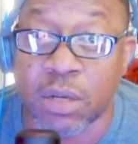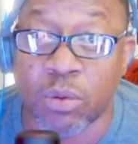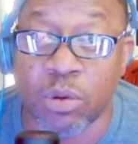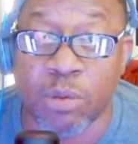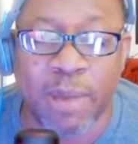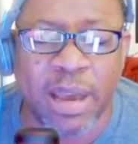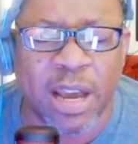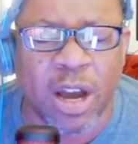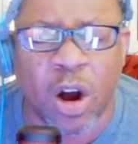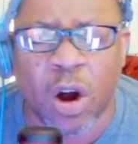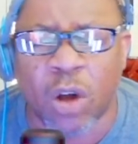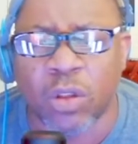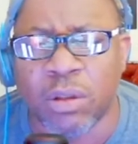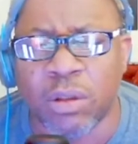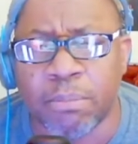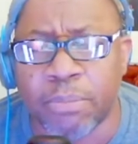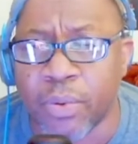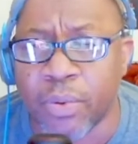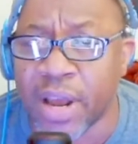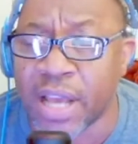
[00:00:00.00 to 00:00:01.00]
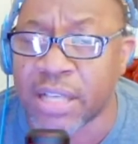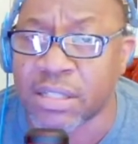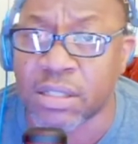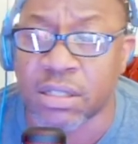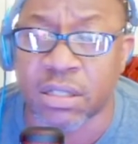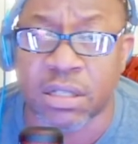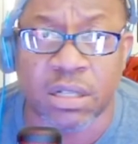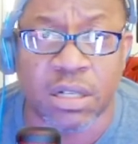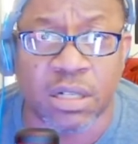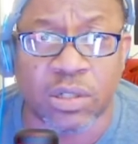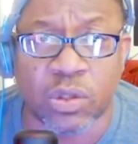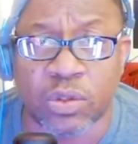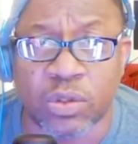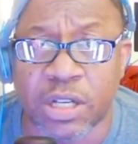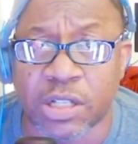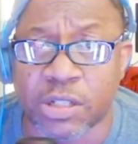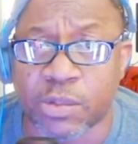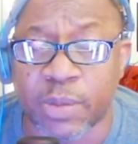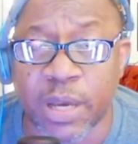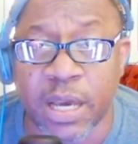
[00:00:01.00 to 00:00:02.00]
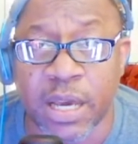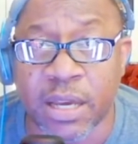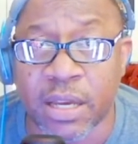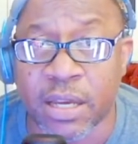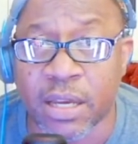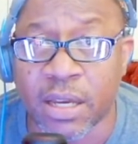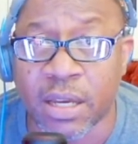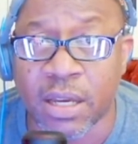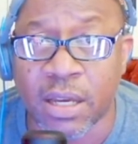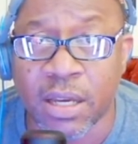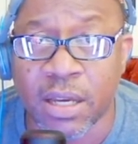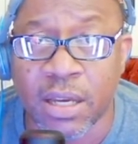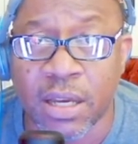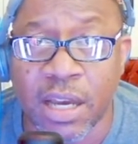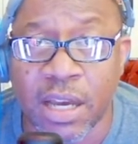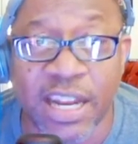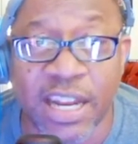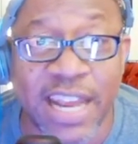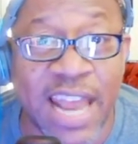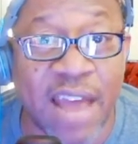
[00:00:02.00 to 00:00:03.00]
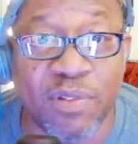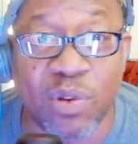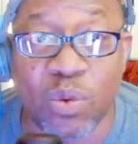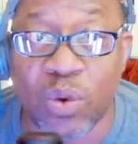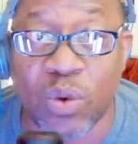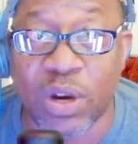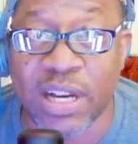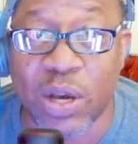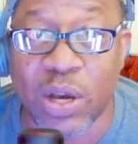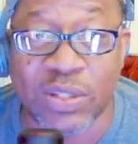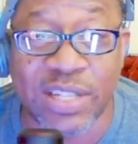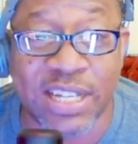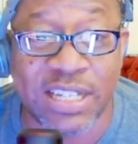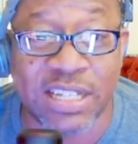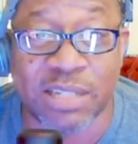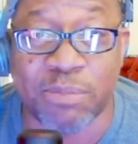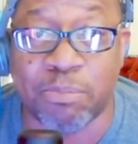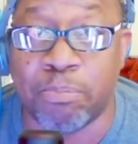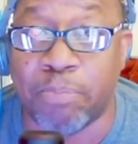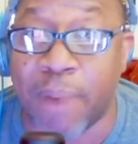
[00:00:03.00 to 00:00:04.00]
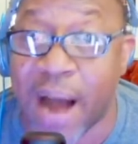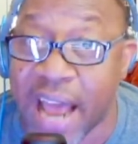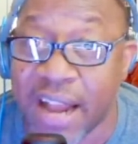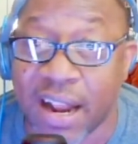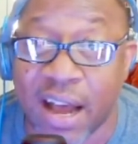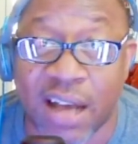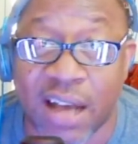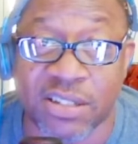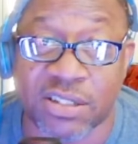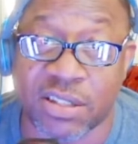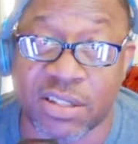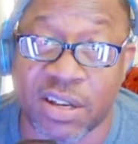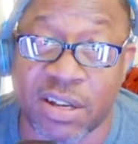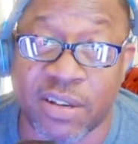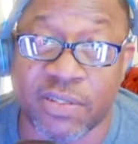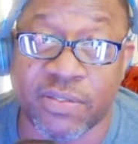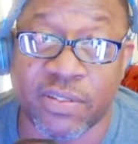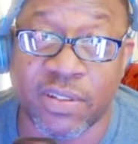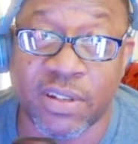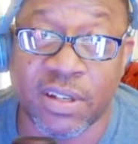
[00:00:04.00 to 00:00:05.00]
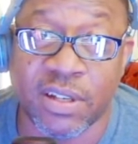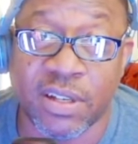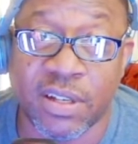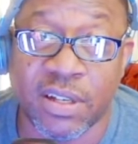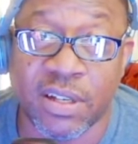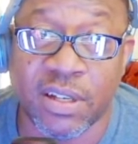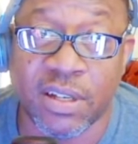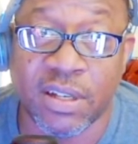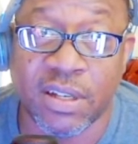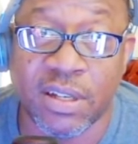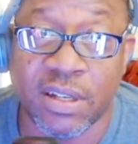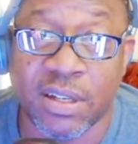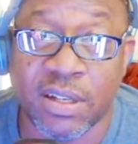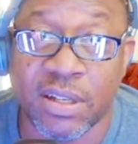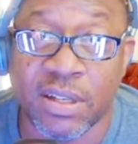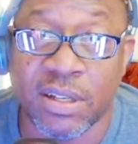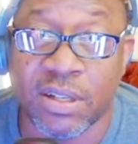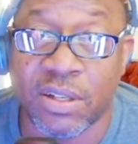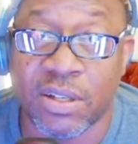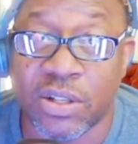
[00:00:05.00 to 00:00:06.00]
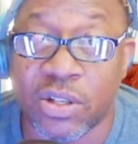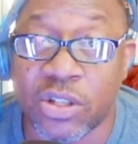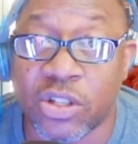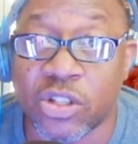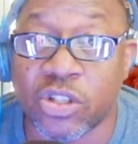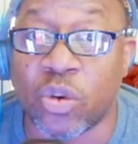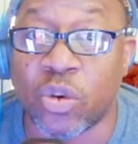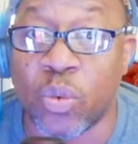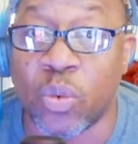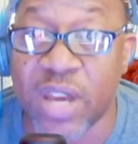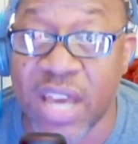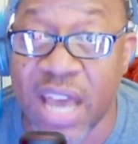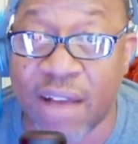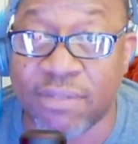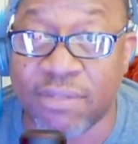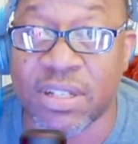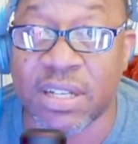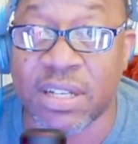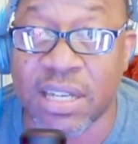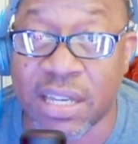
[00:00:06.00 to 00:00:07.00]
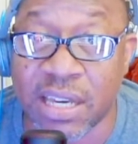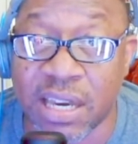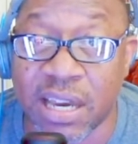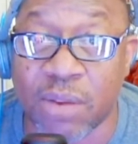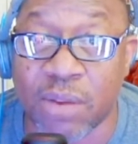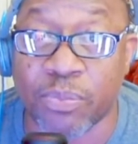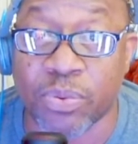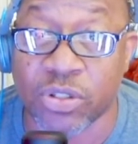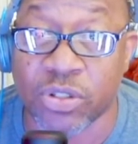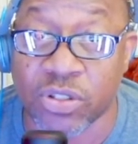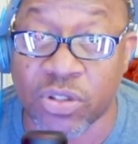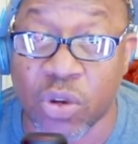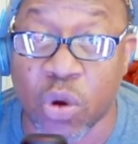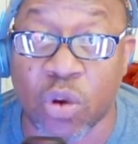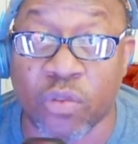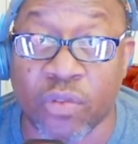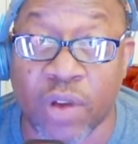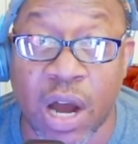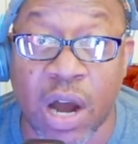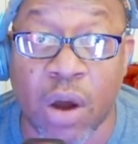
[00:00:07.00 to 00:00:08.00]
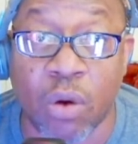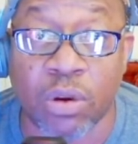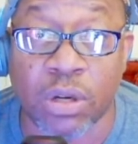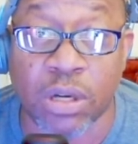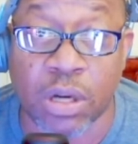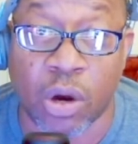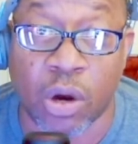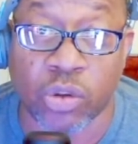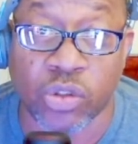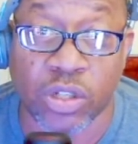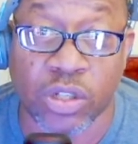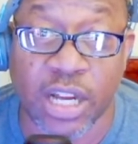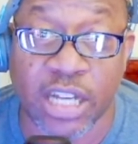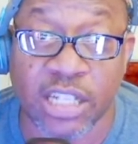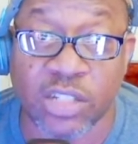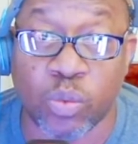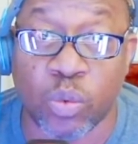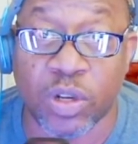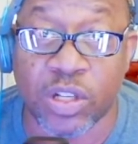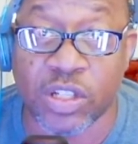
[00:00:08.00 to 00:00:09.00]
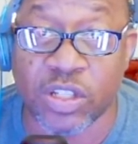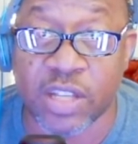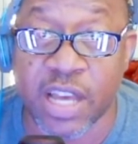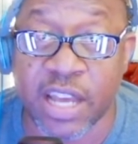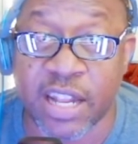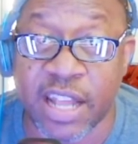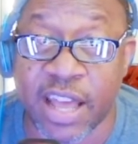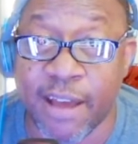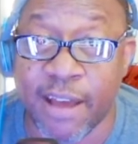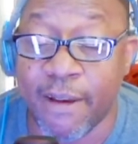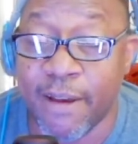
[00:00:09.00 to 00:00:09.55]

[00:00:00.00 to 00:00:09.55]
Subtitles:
We make all them brands look good on us, man. And everyone else, they just bite our stuff. So we have to, again, preserve our culture. I just want to say that.